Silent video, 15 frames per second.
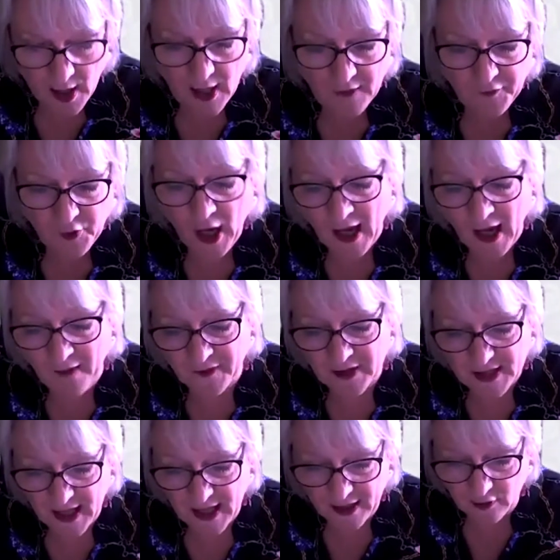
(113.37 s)
If you're having
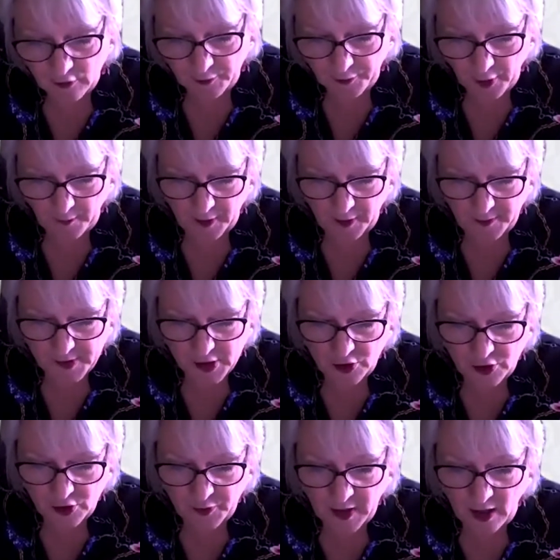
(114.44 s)
technical problems,
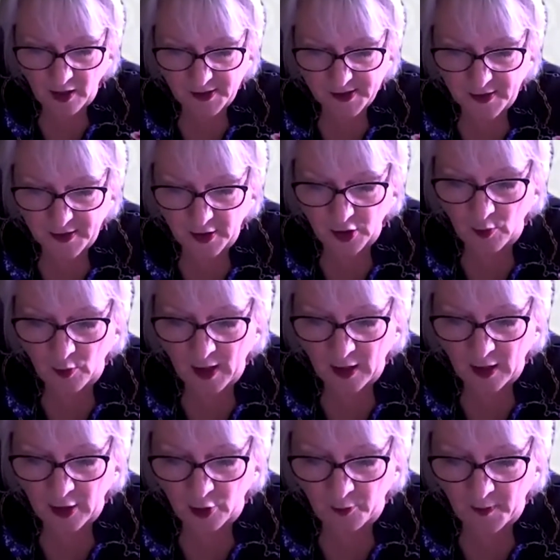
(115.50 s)
could we ask that you
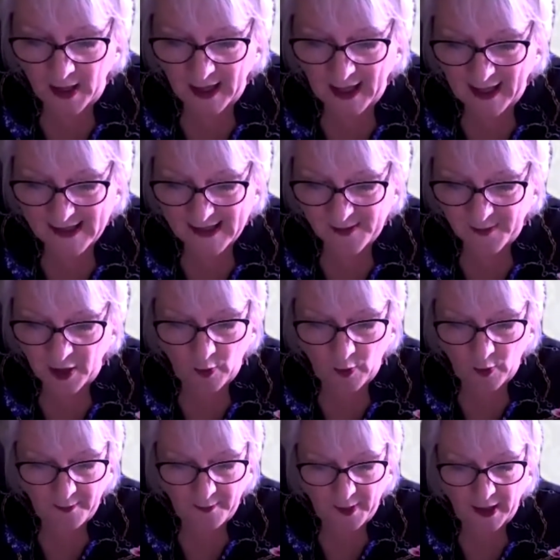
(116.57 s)
make ASME
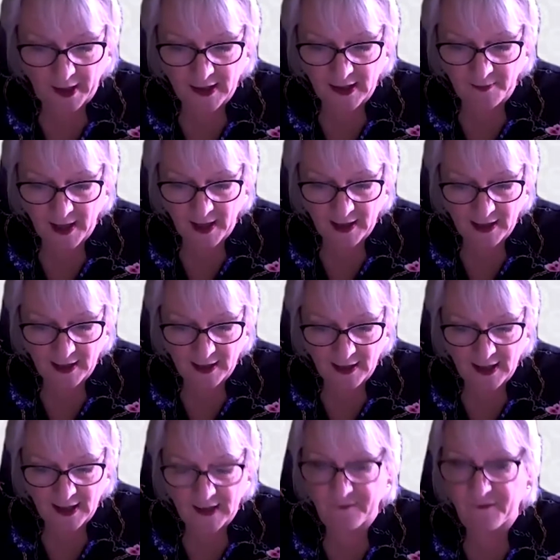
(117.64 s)
aware by emailing
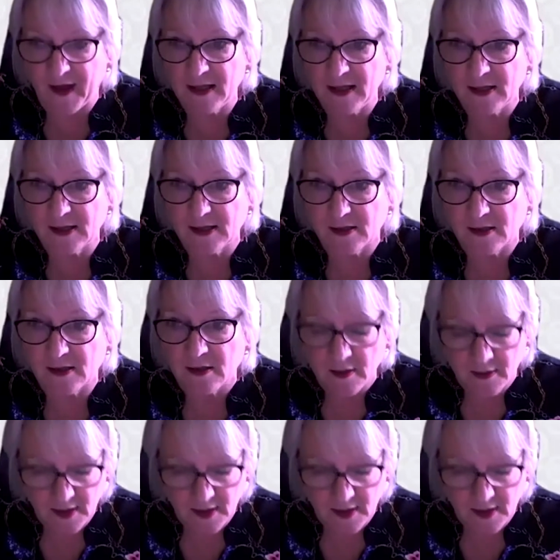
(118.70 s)
events,